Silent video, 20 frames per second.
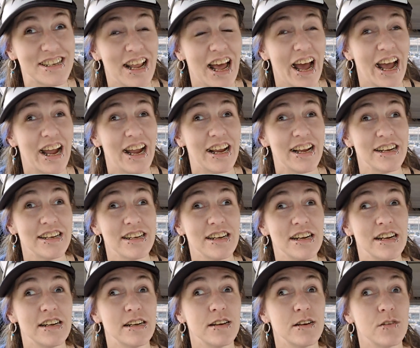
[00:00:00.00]
I
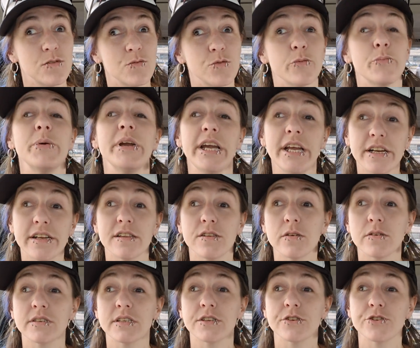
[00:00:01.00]
repeated
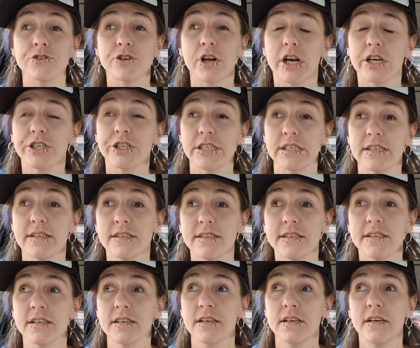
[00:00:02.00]
those
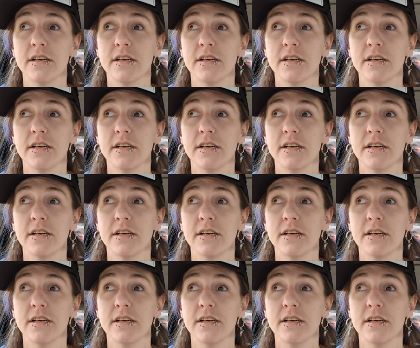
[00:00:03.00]
instructions